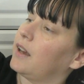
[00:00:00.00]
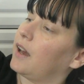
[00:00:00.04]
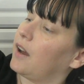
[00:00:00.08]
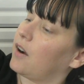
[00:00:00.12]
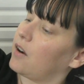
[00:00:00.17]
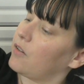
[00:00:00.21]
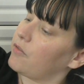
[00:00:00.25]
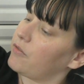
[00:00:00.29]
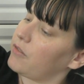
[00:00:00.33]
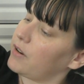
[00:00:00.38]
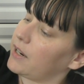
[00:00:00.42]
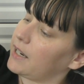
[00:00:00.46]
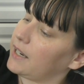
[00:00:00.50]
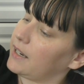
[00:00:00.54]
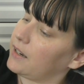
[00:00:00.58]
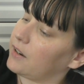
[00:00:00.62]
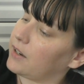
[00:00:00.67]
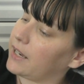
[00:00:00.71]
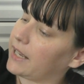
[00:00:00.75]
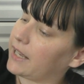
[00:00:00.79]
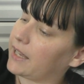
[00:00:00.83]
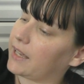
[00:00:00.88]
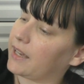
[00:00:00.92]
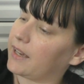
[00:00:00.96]
I really
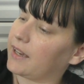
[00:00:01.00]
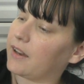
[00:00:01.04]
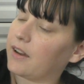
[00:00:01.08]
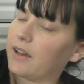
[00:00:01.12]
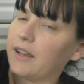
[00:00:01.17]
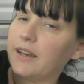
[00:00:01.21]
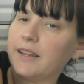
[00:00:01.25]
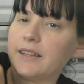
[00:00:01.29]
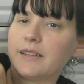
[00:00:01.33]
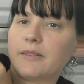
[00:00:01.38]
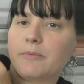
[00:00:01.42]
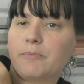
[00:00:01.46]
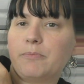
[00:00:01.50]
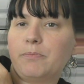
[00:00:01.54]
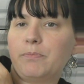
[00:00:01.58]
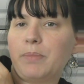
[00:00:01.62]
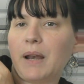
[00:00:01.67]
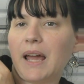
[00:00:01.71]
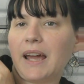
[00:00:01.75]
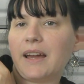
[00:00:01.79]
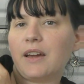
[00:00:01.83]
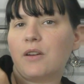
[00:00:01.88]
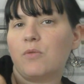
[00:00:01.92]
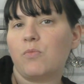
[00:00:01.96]
like it and it's
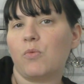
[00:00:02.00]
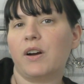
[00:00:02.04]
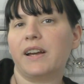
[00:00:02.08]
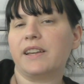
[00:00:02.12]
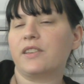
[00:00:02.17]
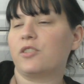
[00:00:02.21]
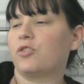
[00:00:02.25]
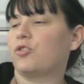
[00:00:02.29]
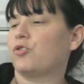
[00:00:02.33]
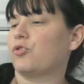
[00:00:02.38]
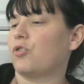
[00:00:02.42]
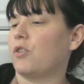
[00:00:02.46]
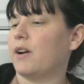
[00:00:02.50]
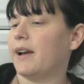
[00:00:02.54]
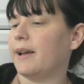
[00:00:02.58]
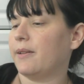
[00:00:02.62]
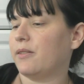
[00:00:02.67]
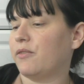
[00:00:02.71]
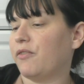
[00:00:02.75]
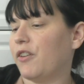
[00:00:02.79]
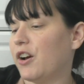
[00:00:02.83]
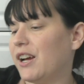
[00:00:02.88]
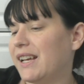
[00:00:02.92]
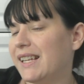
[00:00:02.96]
black and white
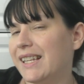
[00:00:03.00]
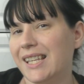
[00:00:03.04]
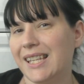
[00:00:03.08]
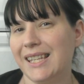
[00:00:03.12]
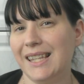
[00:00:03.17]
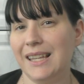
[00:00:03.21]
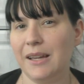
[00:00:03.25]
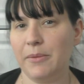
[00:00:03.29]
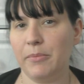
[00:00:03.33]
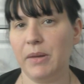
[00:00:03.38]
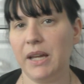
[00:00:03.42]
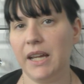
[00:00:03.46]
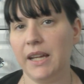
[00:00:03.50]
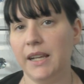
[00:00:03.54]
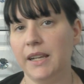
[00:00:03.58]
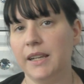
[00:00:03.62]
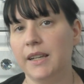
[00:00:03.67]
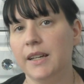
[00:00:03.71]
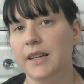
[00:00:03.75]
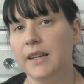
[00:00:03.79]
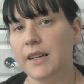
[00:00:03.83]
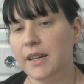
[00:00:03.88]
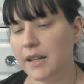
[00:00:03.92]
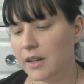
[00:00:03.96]
stripes, very slimming
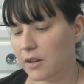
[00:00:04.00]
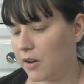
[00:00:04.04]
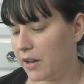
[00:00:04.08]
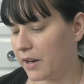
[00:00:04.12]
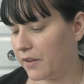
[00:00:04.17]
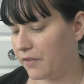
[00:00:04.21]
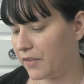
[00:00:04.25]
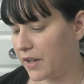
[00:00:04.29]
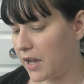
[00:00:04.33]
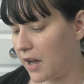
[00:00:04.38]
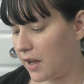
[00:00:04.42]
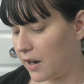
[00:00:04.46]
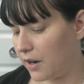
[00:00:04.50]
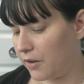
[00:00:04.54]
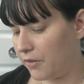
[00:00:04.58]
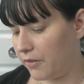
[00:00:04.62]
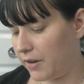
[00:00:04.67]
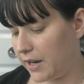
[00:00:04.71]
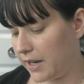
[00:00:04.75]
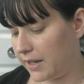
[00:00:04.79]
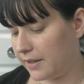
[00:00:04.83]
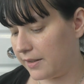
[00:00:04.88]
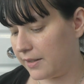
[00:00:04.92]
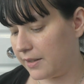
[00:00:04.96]
kind of
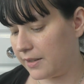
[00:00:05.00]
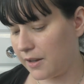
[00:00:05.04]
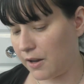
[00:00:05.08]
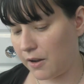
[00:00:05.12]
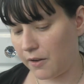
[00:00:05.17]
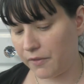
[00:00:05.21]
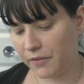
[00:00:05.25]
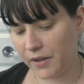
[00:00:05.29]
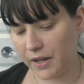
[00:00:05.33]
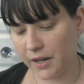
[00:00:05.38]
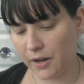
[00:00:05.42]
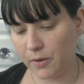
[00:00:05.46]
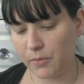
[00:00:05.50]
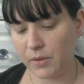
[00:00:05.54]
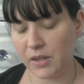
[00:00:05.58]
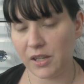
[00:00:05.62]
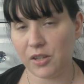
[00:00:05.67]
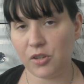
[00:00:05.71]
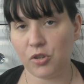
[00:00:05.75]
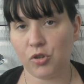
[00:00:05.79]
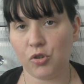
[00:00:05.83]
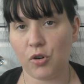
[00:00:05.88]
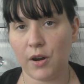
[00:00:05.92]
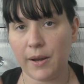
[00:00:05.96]
colouring and stuff. You know, when the
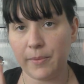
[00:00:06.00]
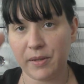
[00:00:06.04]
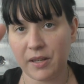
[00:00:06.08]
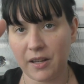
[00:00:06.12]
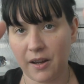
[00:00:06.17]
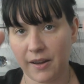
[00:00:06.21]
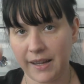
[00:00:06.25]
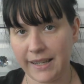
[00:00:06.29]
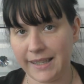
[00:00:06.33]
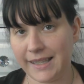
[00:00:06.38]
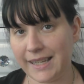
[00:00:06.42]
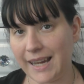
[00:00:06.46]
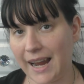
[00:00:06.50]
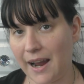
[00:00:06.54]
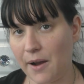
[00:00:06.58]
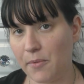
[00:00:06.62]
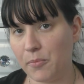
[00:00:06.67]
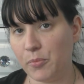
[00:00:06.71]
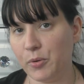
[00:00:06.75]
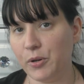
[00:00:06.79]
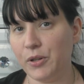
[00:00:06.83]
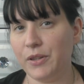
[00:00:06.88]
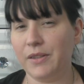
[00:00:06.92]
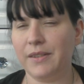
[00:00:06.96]
stripes are going
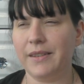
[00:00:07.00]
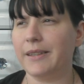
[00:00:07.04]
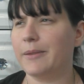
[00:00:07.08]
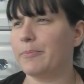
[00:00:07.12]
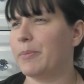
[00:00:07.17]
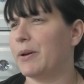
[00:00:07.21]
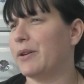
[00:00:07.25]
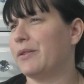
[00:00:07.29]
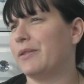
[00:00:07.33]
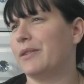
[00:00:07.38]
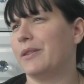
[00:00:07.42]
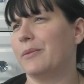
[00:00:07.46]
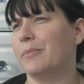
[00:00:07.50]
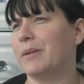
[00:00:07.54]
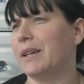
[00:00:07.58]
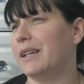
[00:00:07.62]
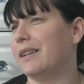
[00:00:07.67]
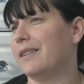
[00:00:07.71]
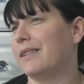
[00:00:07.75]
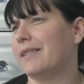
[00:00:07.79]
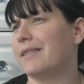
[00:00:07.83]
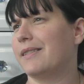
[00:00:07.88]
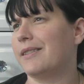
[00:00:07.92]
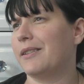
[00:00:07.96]
downwards, it's supposed to be
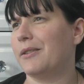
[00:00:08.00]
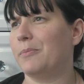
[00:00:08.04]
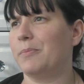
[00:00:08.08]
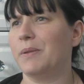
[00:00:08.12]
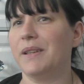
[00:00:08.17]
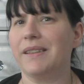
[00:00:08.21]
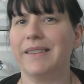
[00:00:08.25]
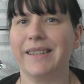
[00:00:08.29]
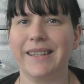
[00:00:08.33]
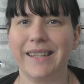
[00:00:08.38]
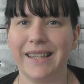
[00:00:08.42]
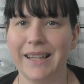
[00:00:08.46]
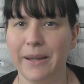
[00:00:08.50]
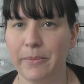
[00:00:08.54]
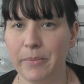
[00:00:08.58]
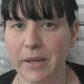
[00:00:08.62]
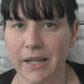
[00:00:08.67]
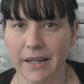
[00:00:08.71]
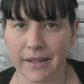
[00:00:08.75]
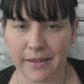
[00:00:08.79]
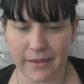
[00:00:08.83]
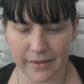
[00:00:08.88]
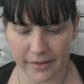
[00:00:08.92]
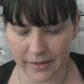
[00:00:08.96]
like super
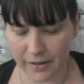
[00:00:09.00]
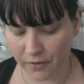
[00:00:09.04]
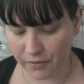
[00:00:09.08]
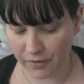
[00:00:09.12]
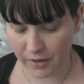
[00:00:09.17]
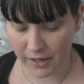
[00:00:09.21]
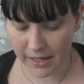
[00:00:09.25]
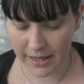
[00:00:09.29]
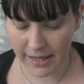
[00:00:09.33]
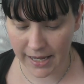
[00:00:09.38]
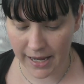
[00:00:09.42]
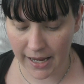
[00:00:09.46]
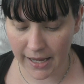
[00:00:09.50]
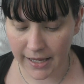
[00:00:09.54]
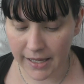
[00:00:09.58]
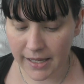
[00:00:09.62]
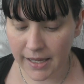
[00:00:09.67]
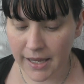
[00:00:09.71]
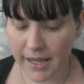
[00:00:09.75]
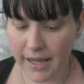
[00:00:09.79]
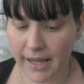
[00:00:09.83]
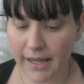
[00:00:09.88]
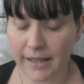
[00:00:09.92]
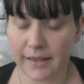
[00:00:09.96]
slimming and stuff like that.
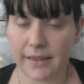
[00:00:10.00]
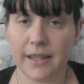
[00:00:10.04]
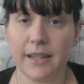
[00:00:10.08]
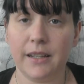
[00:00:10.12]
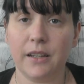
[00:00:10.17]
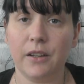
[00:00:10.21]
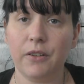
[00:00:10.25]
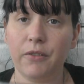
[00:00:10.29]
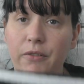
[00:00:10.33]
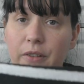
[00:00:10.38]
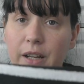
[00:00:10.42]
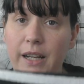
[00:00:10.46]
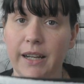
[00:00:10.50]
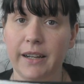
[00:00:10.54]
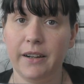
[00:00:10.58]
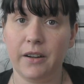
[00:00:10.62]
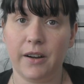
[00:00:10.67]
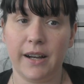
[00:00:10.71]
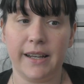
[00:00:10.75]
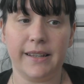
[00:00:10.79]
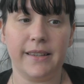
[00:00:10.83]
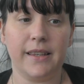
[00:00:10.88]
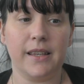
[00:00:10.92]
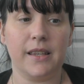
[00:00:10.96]
It did look really
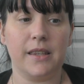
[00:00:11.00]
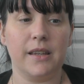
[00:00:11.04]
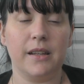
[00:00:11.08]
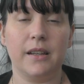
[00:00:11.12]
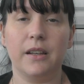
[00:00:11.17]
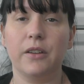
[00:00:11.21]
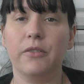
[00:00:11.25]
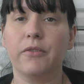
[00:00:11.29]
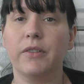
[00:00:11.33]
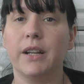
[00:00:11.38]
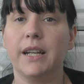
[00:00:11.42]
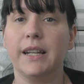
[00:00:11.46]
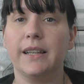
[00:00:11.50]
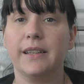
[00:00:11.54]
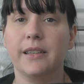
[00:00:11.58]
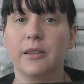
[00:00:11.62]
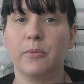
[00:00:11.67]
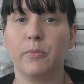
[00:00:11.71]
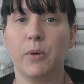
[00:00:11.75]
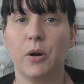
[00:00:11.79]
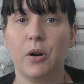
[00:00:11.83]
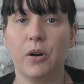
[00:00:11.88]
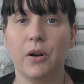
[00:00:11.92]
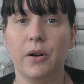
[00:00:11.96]
nice. It did look really
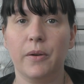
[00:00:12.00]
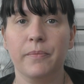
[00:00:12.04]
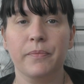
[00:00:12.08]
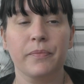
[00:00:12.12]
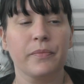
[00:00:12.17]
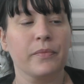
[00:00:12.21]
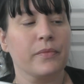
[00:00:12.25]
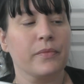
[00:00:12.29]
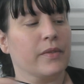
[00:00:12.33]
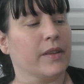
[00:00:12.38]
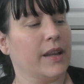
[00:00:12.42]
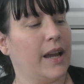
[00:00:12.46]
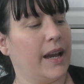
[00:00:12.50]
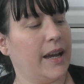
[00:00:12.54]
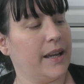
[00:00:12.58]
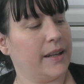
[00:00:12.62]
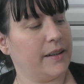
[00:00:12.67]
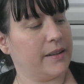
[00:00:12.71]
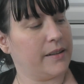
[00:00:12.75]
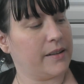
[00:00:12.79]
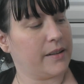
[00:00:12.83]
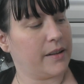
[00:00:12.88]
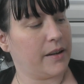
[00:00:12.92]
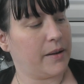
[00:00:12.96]
smart
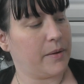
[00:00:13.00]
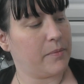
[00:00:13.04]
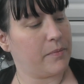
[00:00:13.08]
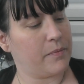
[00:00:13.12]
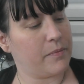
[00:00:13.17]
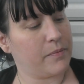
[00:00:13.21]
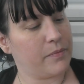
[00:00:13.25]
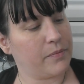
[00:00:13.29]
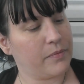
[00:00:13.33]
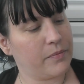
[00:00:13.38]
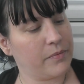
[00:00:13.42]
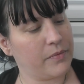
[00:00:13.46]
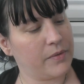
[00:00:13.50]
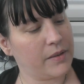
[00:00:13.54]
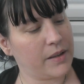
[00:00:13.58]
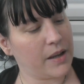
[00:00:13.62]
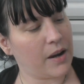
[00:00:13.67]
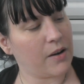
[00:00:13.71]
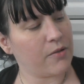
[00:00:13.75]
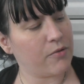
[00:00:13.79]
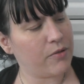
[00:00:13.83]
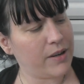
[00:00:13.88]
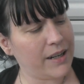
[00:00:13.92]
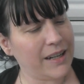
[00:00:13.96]
and um,
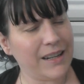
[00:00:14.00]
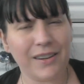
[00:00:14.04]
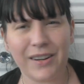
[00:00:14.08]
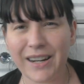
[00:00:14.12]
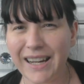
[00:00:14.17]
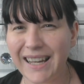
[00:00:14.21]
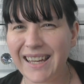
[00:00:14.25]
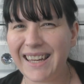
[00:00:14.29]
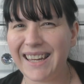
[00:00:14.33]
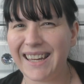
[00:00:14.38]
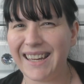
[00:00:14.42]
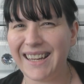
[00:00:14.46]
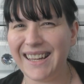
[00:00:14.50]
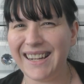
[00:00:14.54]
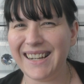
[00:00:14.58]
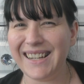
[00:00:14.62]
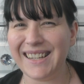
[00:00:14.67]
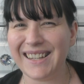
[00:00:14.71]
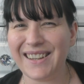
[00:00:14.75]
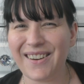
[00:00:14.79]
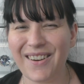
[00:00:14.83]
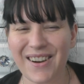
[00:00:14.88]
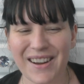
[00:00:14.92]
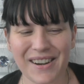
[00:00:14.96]
yeah, I really like it. And
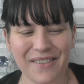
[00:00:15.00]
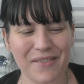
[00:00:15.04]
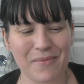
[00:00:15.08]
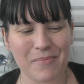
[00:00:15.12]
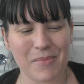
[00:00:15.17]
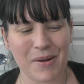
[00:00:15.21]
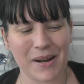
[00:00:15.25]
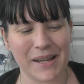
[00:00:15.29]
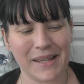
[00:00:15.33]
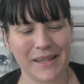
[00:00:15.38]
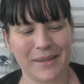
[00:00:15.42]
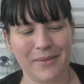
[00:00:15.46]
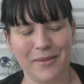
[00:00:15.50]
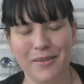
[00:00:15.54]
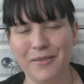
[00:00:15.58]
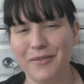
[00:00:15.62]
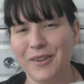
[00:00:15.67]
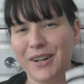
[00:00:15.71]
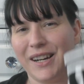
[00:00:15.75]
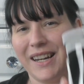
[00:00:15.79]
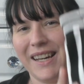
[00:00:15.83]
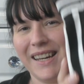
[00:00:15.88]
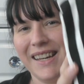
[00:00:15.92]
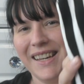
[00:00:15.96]
it kind of reminds me of
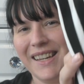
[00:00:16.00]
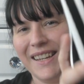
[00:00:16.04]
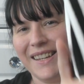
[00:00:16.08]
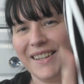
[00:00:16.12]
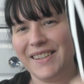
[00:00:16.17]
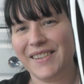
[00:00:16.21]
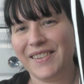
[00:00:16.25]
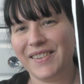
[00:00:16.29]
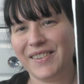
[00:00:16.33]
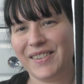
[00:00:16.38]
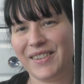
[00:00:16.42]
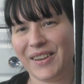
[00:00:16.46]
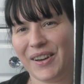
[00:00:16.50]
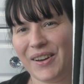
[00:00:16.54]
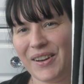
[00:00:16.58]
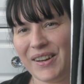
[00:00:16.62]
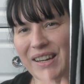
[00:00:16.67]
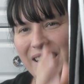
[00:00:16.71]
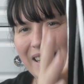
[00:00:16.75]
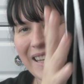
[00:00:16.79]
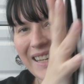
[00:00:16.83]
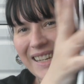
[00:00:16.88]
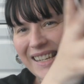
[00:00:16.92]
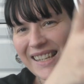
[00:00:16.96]
like
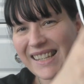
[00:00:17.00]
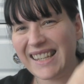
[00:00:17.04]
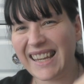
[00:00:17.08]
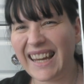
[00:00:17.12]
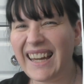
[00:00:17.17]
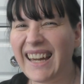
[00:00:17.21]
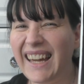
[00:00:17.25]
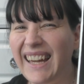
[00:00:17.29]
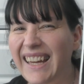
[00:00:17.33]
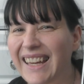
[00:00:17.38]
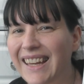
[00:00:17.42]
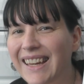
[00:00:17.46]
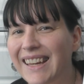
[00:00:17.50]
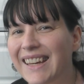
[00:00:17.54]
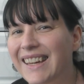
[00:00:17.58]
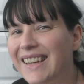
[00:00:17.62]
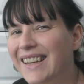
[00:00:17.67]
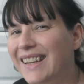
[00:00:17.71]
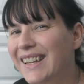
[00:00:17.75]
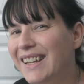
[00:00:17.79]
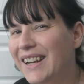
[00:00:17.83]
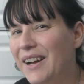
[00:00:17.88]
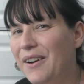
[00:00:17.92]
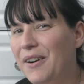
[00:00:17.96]
circusy,
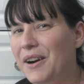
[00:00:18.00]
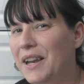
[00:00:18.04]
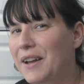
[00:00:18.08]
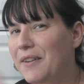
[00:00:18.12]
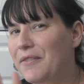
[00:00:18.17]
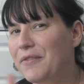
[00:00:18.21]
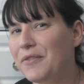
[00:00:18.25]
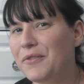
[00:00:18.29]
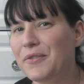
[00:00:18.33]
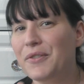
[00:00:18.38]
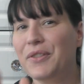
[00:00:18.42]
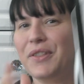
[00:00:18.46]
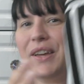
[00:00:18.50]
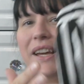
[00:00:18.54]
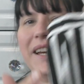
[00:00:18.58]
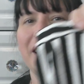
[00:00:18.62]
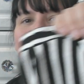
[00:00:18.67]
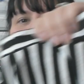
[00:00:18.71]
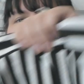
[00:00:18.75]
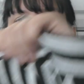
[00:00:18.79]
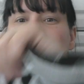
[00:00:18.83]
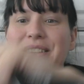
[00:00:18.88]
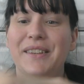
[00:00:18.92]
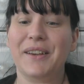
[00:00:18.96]
you know, I love all
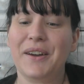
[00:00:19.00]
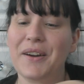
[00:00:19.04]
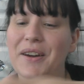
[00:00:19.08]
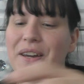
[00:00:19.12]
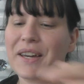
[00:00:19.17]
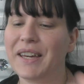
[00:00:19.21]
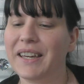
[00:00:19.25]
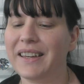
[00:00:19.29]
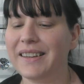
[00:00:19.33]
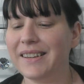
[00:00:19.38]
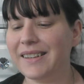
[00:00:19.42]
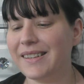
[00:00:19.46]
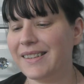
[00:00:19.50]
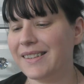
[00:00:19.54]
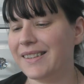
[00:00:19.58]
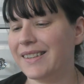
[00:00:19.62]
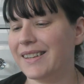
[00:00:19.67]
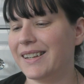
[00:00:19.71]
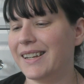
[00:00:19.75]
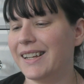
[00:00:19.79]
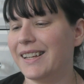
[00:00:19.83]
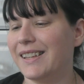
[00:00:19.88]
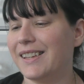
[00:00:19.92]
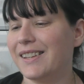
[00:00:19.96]
things circus
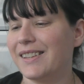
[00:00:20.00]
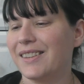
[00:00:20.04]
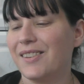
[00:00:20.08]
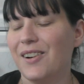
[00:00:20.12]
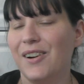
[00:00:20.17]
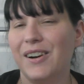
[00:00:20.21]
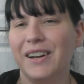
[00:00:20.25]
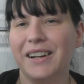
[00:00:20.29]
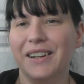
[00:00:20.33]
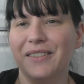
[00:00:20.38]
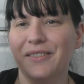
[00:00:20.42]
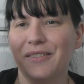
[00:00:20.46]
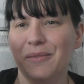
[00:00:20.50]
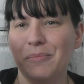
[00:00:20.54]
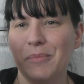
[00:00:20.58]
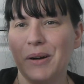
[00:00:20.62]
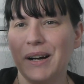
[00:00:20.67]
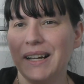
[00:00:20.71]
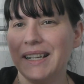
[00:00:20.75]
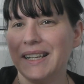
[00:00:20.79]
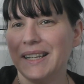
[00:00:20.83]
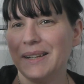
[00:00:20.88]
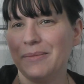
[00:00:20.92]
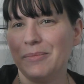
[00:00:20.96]
and it just kind of
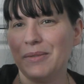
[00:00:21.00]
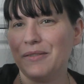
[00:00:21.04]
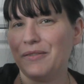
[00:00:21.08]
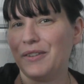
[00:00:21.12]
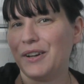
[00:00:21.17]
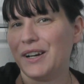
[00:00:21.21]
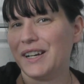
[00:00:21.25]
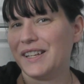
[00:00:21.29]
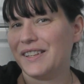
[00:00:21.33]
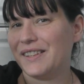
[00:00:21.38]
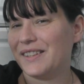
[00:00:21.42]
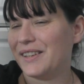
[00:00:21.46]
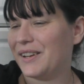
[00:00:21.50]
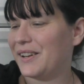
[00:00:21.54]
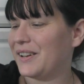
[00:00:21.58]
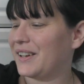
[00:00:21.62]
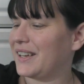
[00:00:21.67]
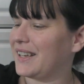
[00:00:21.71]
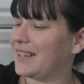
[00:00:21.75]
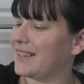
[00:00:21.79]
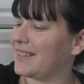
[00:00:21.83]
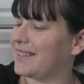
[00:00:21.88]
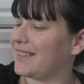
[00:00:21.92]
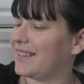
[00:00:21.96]
reminded me of like a
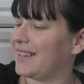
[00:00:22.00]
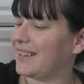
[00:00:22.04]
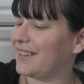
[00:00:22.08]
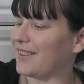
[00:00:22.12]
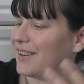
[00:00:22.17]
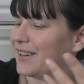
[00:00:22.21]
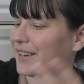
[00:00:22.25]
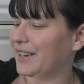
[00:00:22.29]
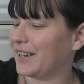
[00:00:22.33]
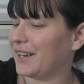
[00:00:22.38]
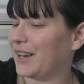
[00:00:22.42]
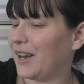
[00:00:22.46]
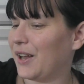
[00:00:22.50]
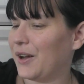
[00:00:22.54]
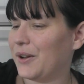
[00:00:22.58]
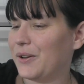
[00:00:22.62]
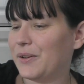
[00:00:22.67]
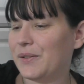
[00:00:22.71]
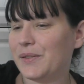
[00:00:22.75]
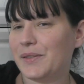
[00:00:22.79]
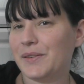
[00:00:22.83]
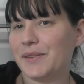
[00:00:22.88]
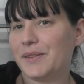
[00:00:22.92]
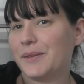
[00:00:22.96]
circusy kind of
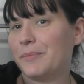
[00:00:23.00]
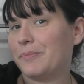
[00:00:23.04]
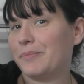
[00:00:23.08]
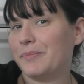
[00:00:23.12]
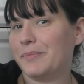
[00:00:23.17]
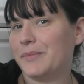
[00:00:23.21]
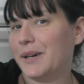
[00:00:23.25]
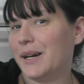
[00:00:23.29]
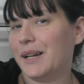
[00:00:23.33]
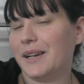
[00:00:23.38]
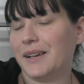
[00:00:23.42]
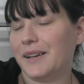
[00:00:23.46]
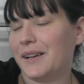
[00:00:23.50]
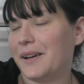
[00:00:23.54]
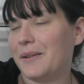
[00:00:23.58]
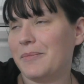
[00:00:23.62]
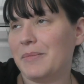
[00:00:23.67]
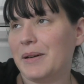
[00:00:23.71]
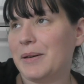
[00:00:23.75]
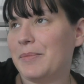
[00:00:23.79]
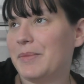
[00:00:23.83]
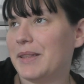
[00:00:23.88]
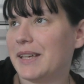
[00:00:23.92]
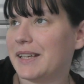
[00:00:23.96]
clothes. I don't know,
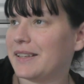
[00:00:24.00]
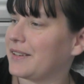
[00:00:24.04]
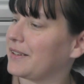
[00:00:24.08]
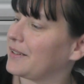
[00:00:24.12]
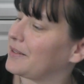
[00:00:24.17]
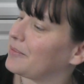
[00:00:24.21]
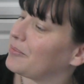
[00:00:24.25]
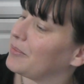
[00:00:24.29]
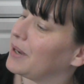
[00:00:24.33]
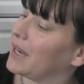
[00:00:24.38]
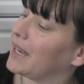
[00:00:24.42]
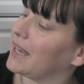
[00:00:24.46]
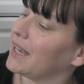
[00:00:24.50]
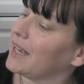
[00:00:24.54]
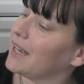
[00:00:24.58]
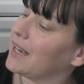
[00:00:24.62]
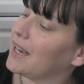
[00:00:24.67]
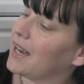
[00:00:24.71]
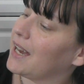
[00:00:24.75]
maybe that's just me.